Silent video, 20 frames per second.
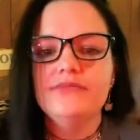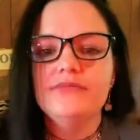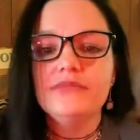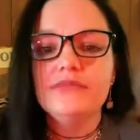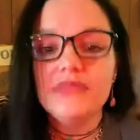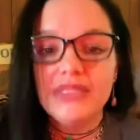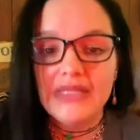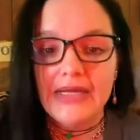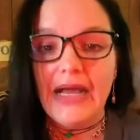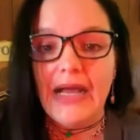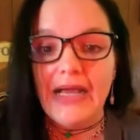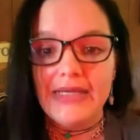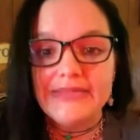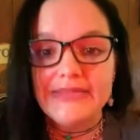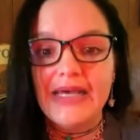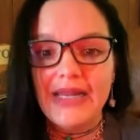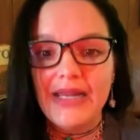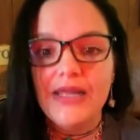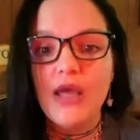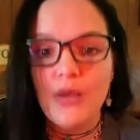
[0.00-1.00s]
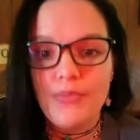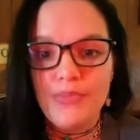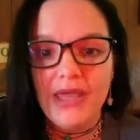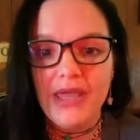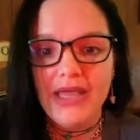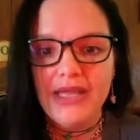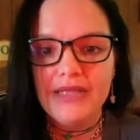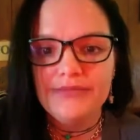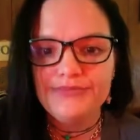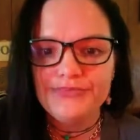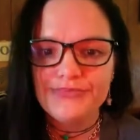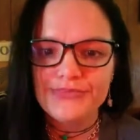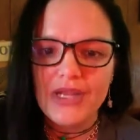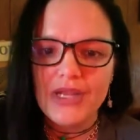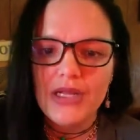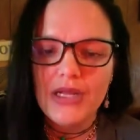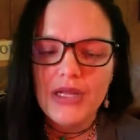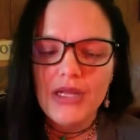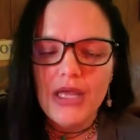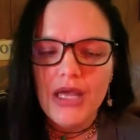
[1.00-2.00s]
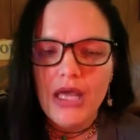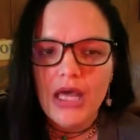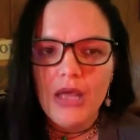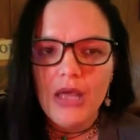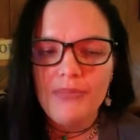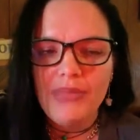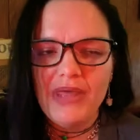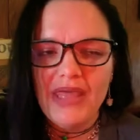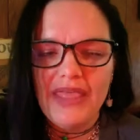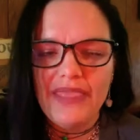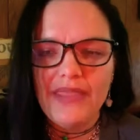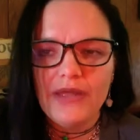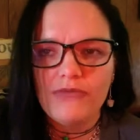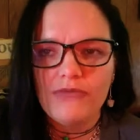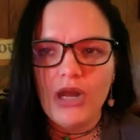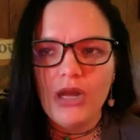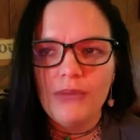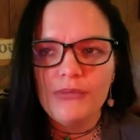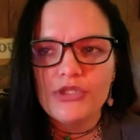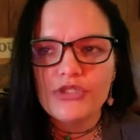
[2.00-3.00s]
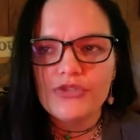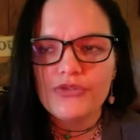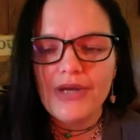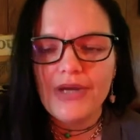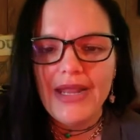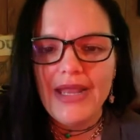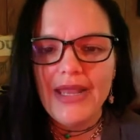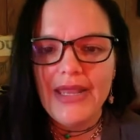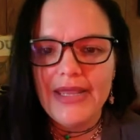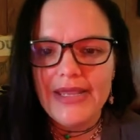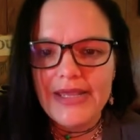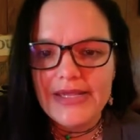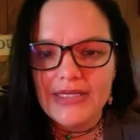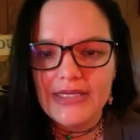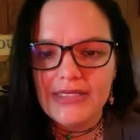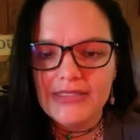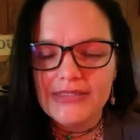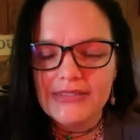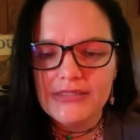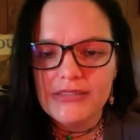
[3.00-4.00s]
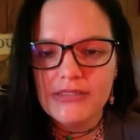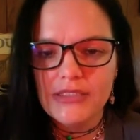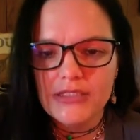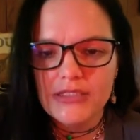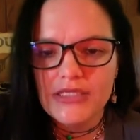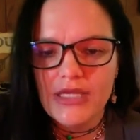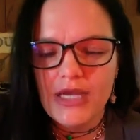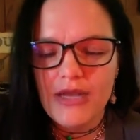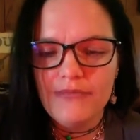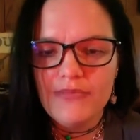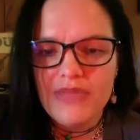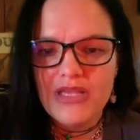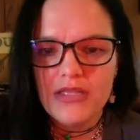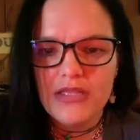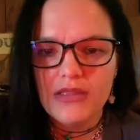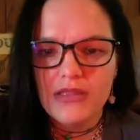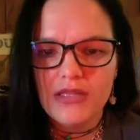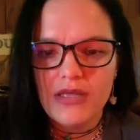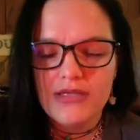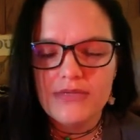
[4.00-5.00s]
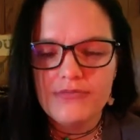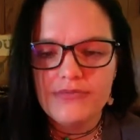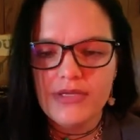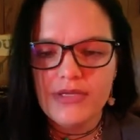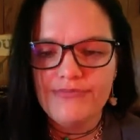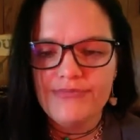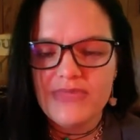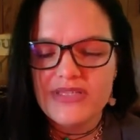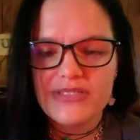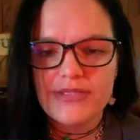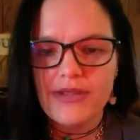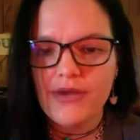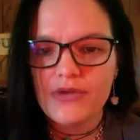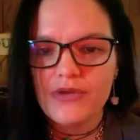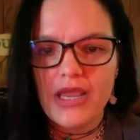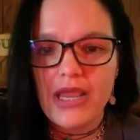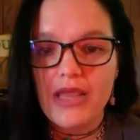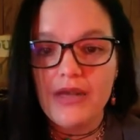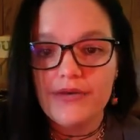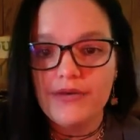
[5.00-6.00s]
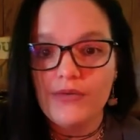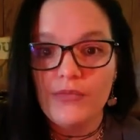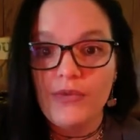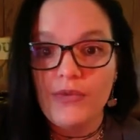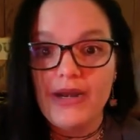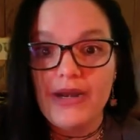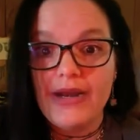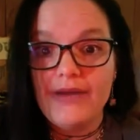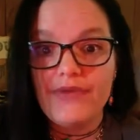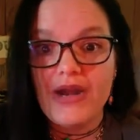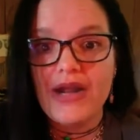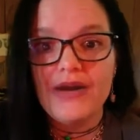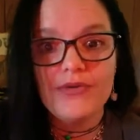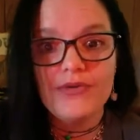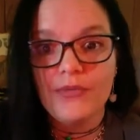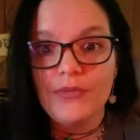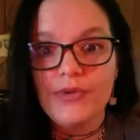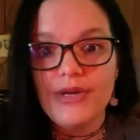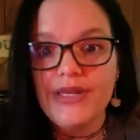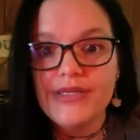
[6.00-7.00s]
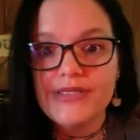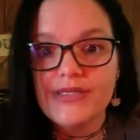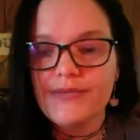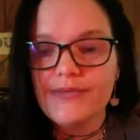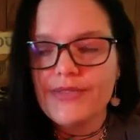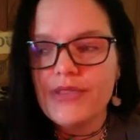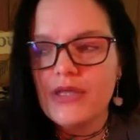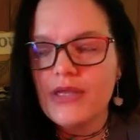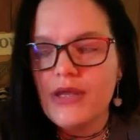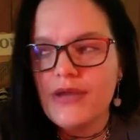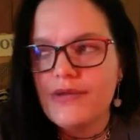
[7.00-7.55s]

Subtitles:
Yeah, I said it, a pen. a pin that Ron McCray is done mislocated or whatever. I don't know what he did with it.